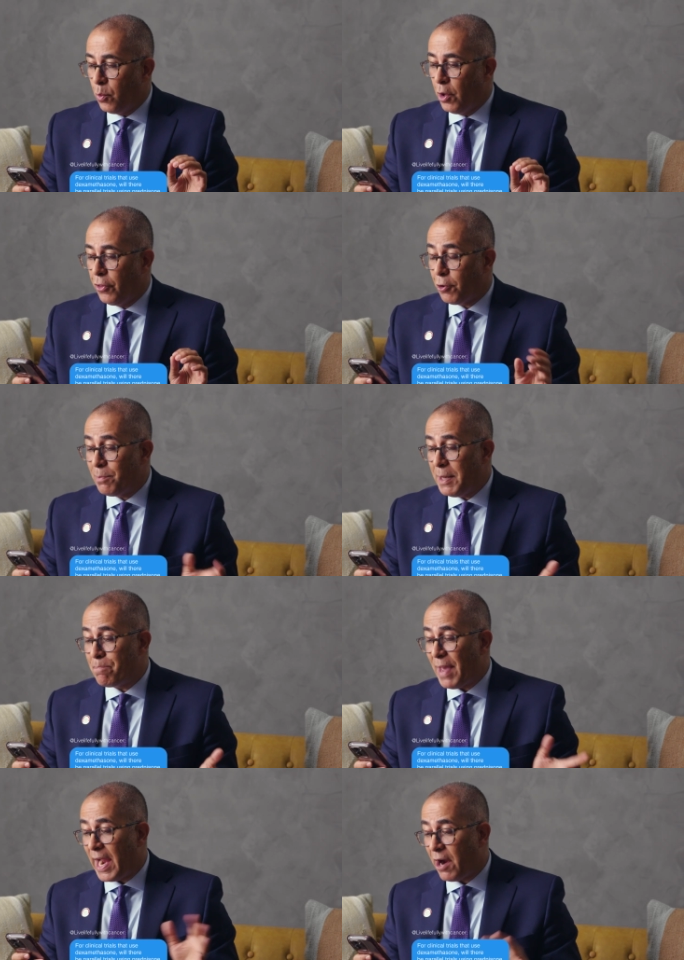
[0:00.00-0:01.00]
will there be
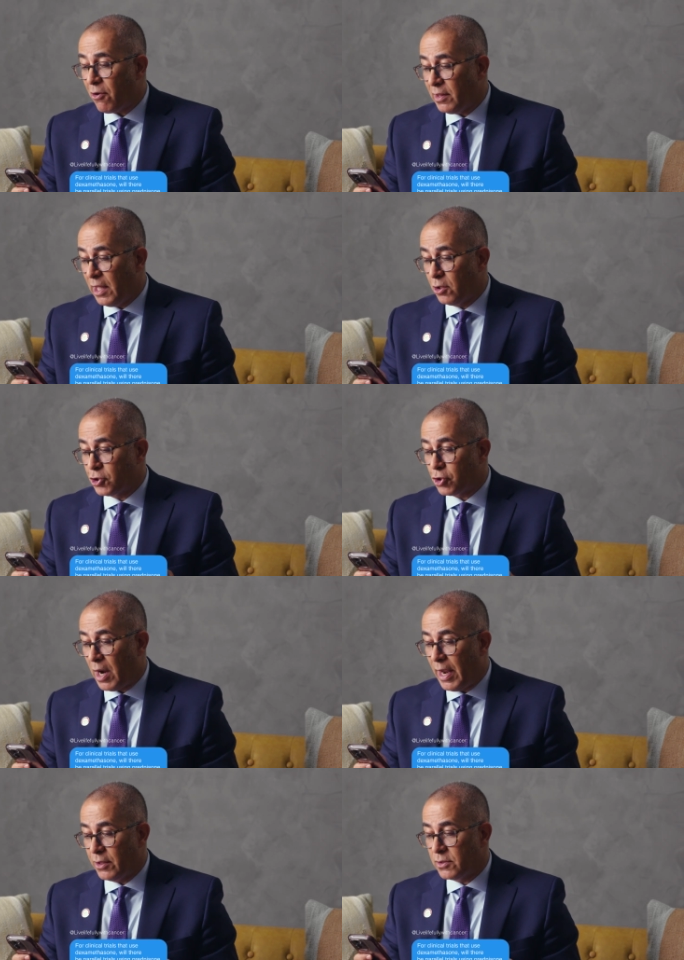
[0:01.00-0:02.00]
parallel
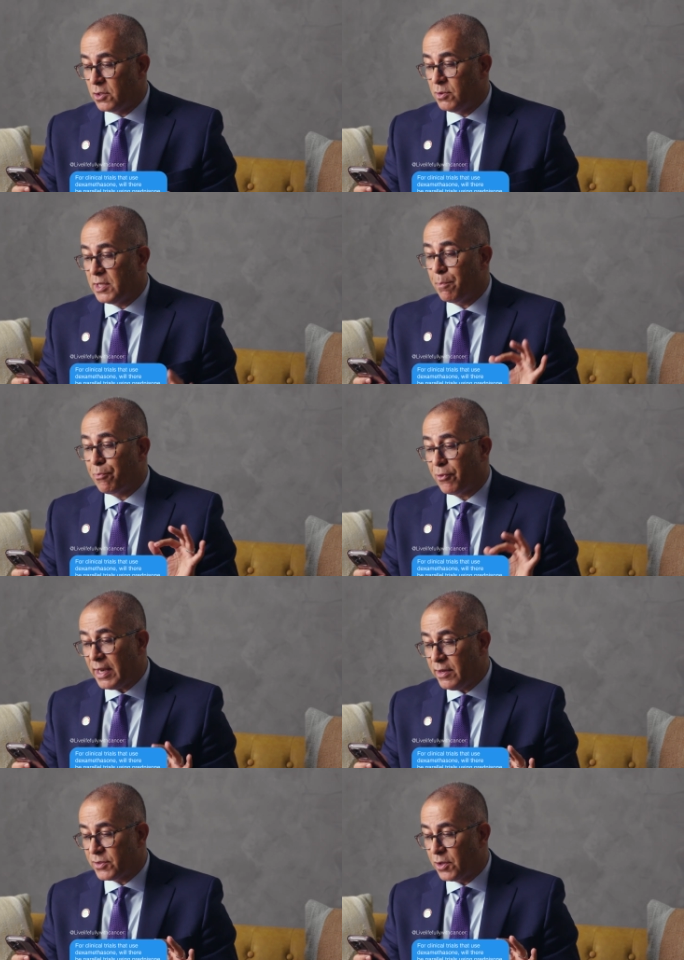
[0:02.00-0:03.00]
trials using
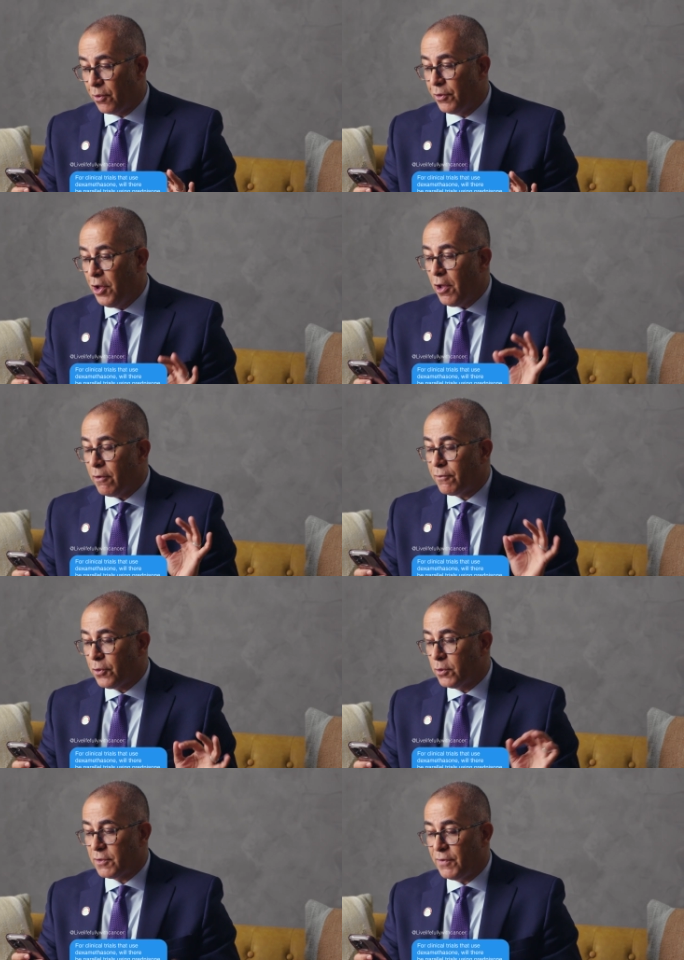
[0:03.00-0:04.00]
prednisone for
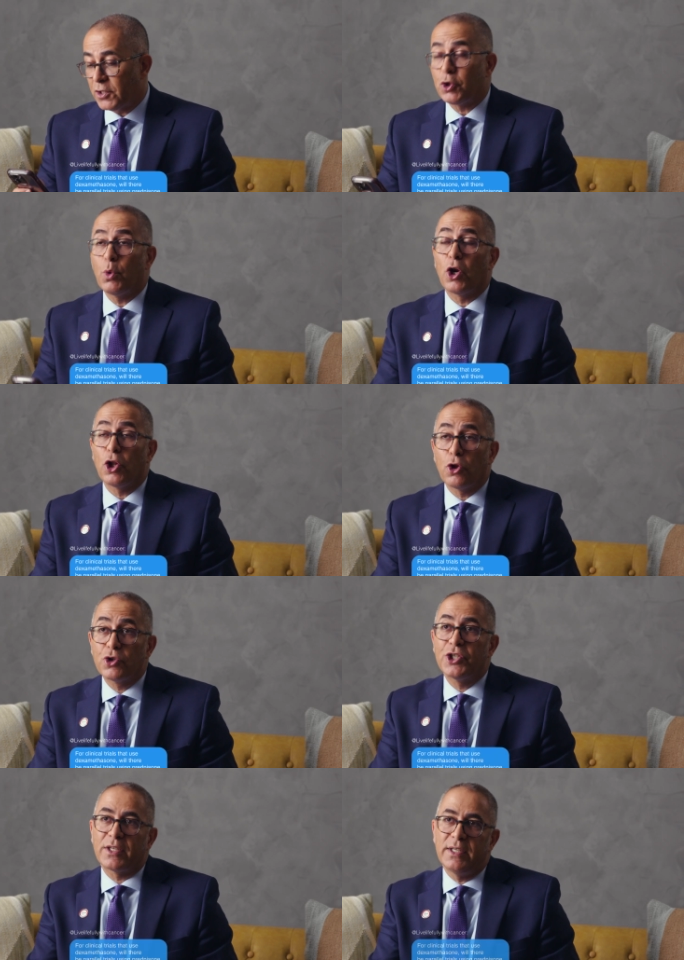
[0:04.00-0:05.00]
those of us who are
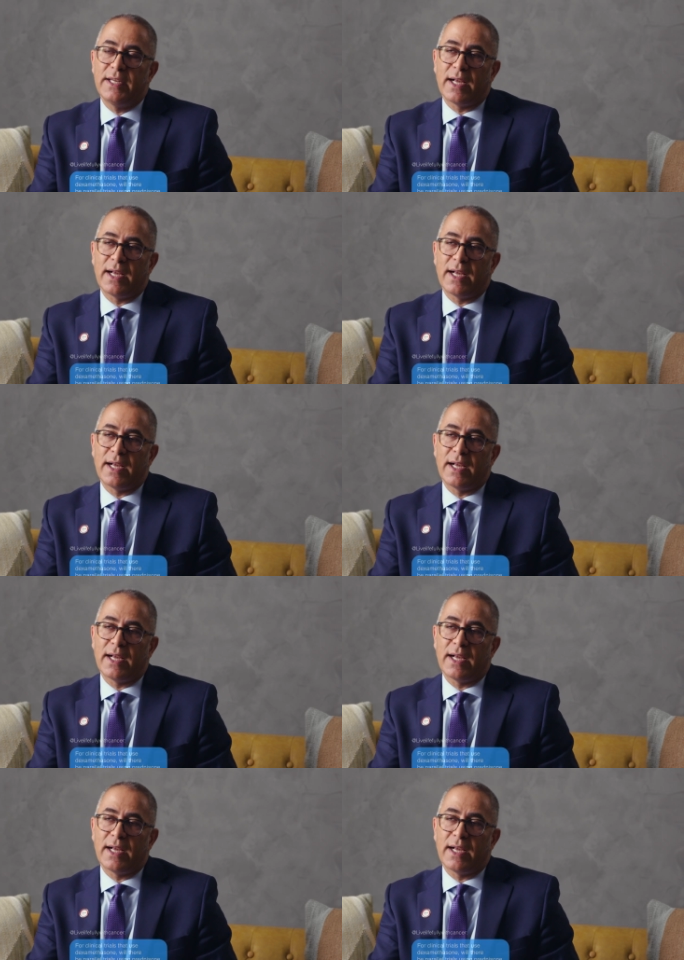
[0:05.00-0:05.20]
allergic to